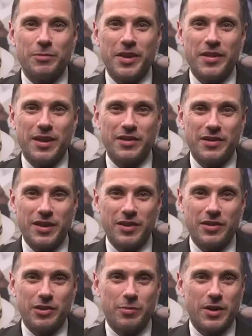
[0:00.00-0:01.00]
myth
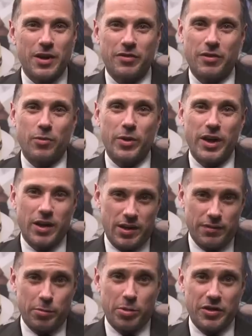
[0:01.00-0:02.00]
exists is because of the way a
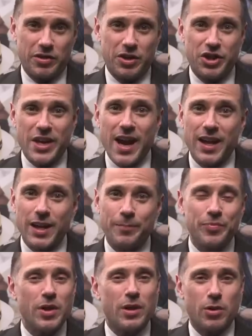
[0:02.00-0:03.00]
double-breasted jacket
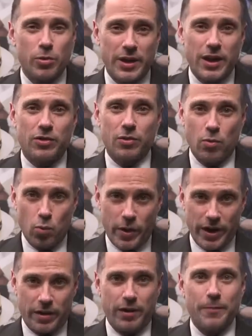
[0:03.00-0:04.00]
creates
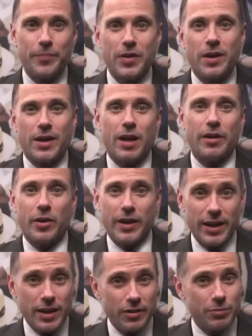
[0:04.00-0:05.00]
width. Now, there
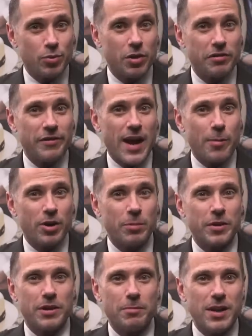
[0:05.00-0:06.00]
is more fabric,
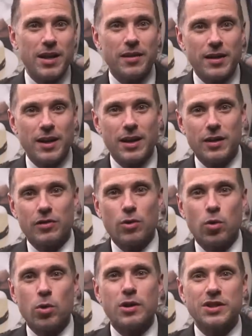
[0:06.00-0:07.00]
but the main thing is the
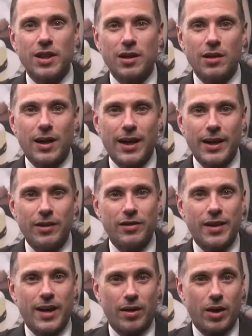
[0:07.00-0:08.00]
horizontal lines
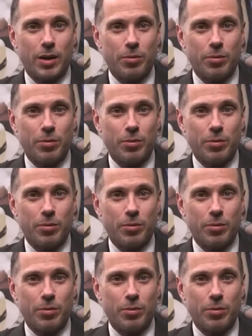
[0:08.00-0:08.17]
that are